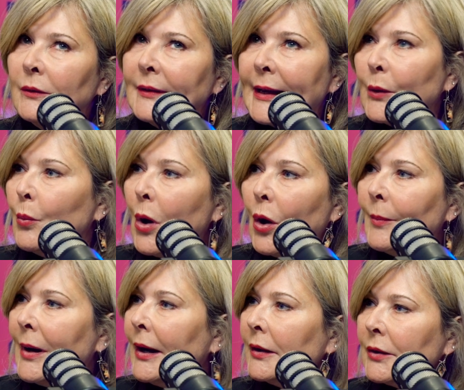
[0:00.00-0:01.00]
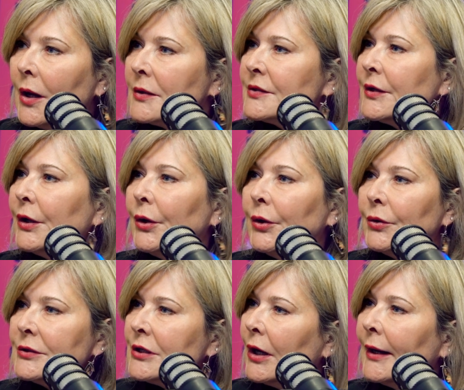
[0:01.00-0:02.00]
Walmart,
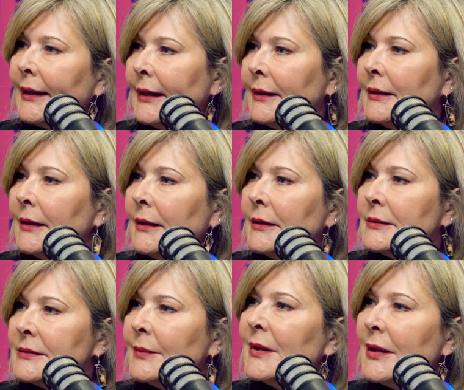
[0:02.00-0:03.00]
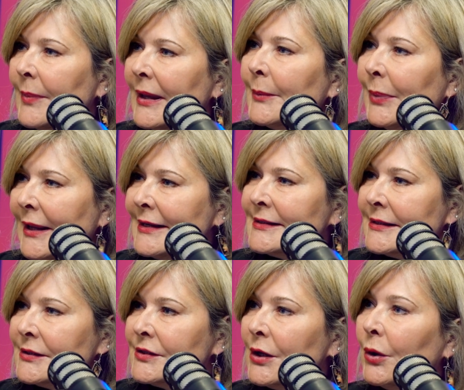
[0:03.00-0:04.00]
Costco, Target, some of the big
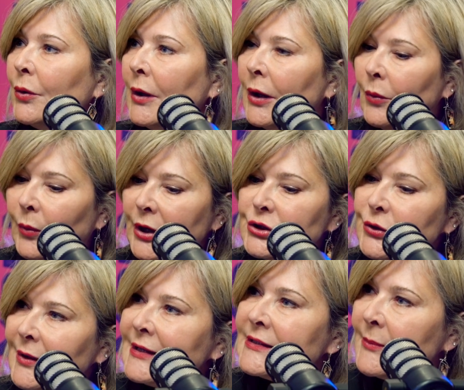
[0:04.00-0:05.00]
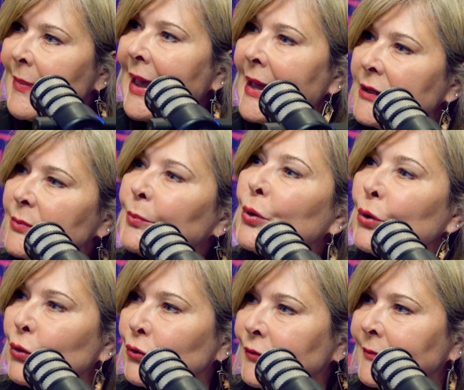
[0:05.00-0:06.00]
places. So we're doing demand
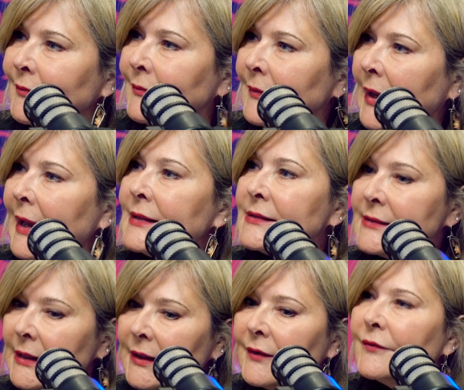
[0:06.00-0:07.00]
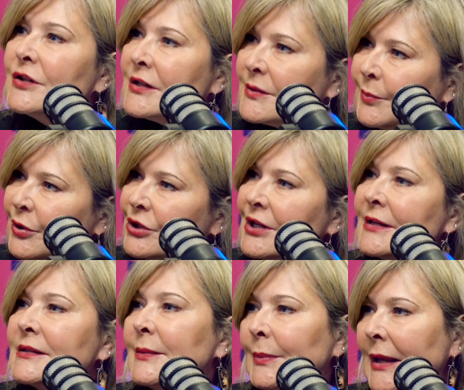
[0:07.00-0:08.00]
pull instead of just pushing
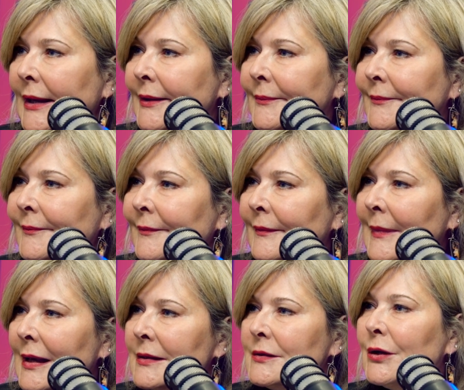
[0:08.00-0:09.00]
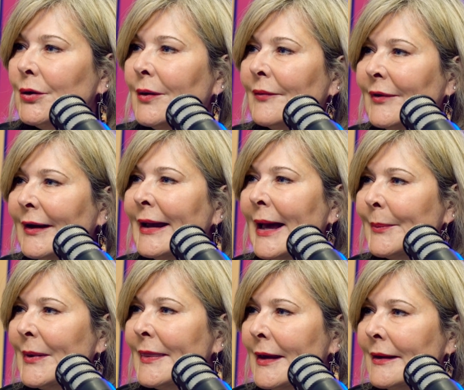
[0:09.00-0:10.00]
supply. So I'm very
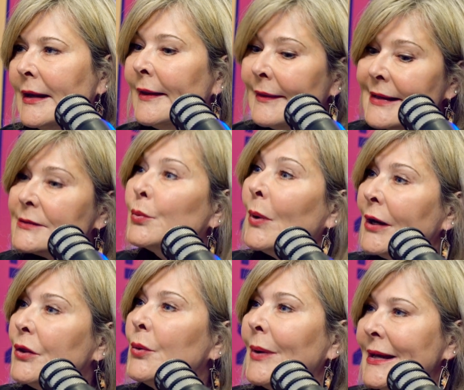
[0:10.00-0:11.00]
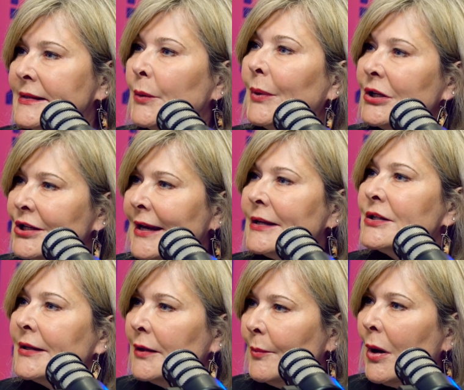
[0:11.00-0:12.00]
happy that that's one of the ways that we're
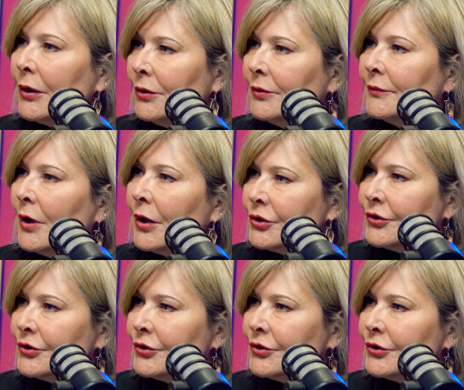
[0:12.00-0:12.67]
changing the model on